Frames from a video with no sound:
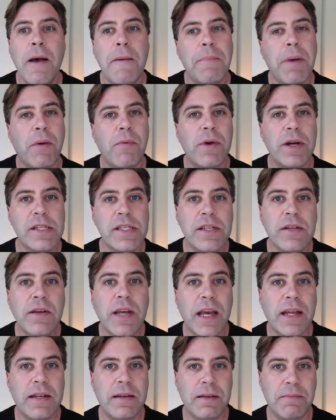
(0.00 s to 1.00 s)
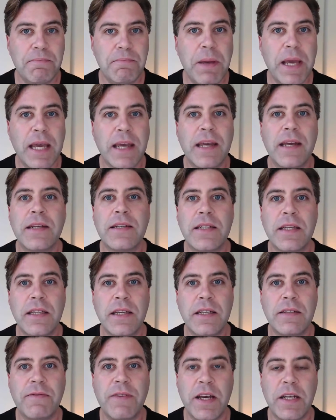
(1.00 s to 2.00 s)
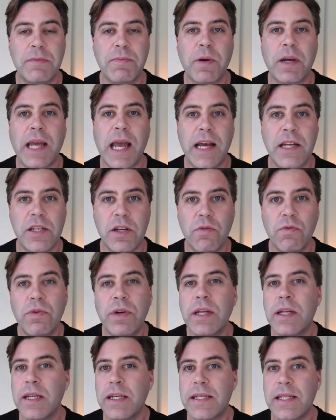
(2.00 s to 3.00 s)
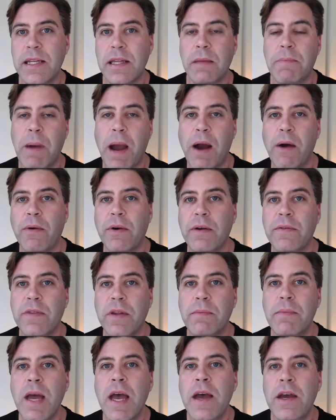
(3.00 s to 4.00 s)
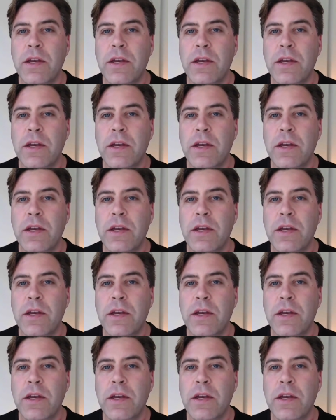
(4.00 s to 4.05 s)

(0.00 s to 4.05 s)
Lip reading: But once you get big into these Facebook ads and really see the power of them,